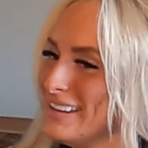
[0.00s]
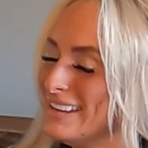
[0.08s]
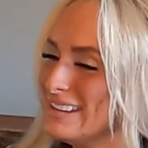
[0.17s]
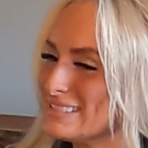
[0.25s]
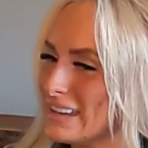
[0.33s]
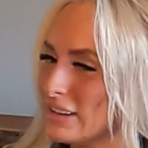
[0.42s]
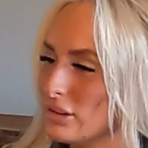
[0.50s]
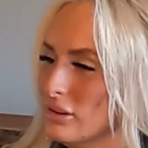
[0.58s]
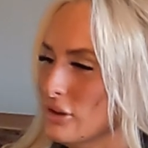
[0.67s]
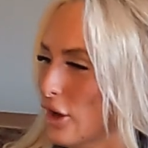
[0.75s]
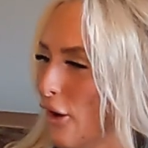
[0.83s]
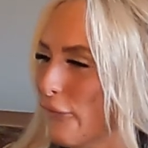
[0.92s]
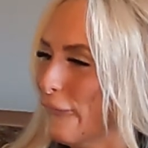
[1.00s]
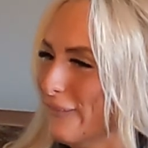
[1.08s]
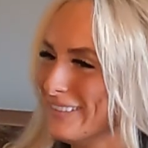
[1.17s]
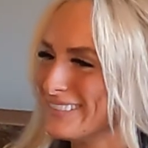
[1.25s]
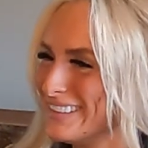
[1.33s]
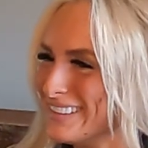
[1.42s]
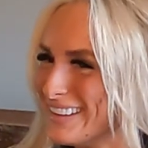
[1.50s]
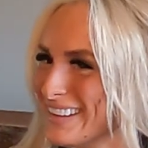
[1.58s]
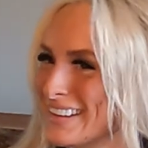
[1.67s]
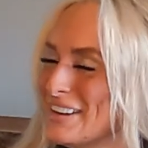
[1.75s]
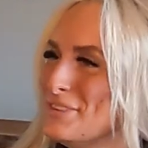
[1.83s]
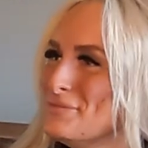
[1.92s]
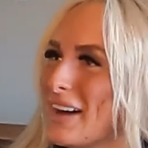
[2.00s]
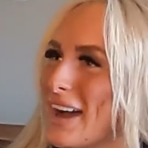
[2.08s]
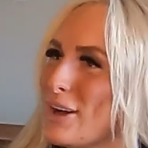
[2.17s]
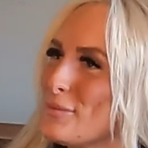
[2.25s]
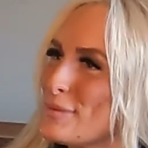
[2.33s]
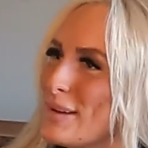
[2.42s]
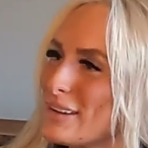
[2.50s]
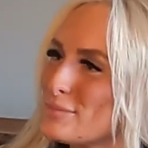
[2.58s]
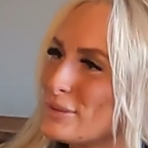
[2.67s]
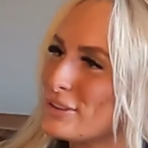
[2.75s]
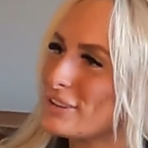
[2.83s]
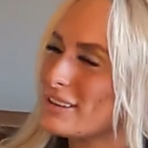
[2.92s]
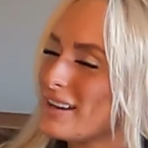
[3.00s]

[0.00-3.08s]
And he's like, "No." I open my computer.